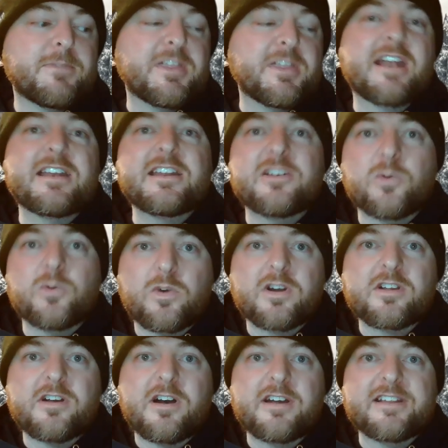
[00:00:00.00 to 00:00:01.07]
that I need to
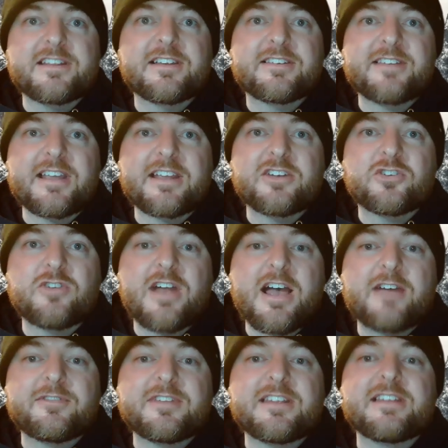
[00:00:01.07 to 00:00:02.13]
work on in the second
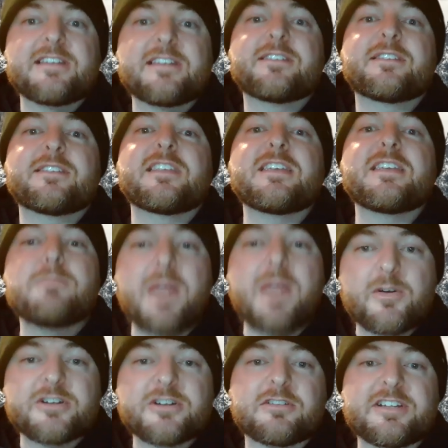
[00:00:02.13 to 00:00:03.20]
draft is the
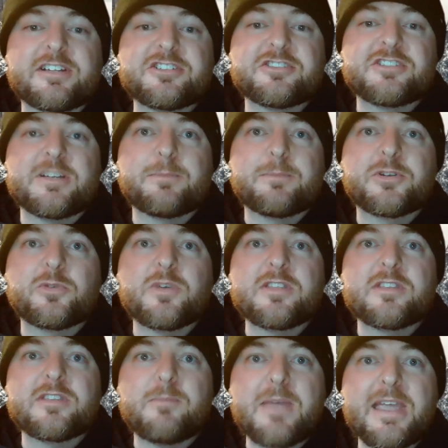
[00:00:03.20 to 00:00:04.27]
marriage relationship
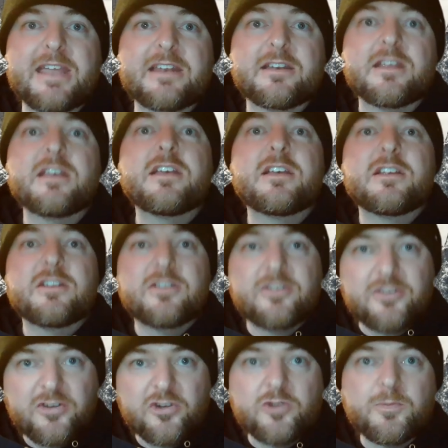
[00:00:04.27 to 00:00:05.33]
between the main
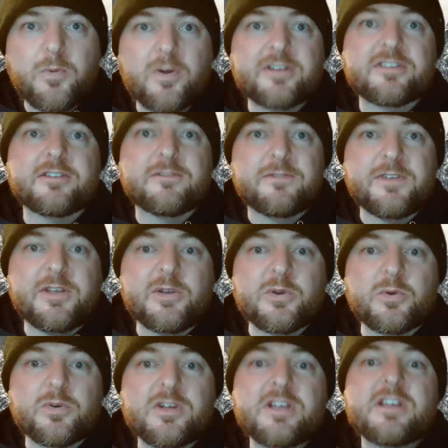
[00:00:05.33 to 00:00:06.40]
2 points of
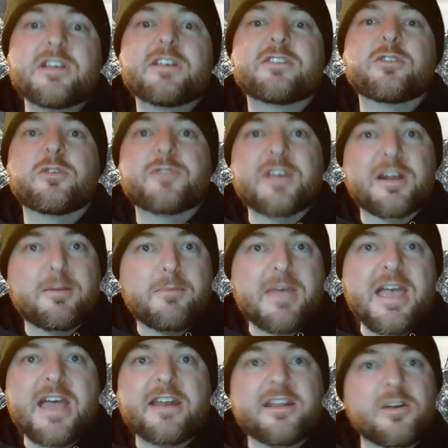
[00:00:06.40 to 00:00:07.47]
view. So I've got a
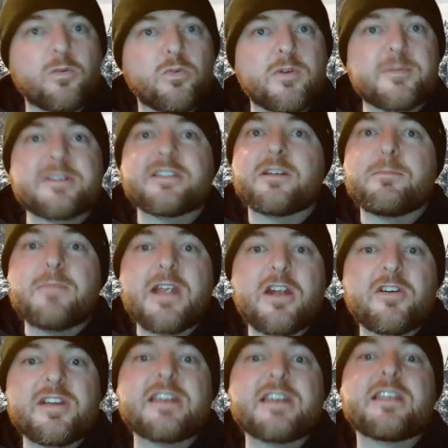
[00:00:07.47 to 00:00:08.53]
man and a woman, they're
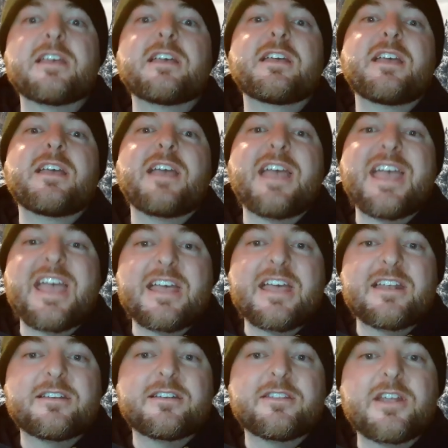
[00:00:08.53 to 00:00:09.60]
married,
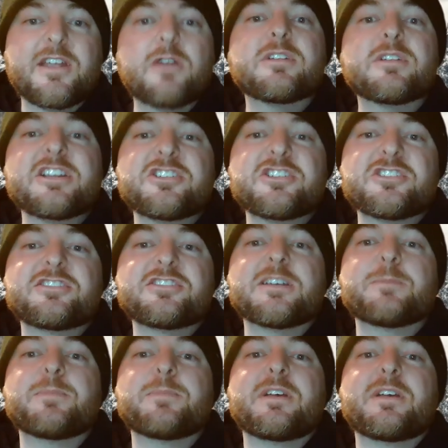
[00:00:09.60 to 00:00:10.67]
and their
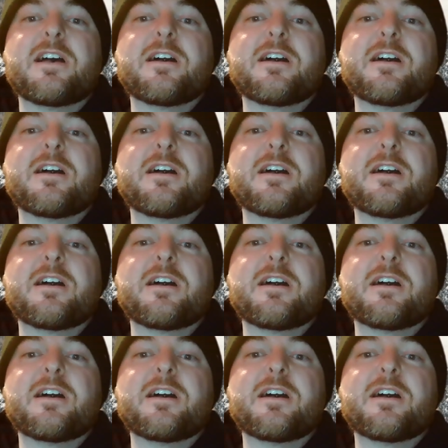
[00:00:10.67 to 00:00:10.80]
relationship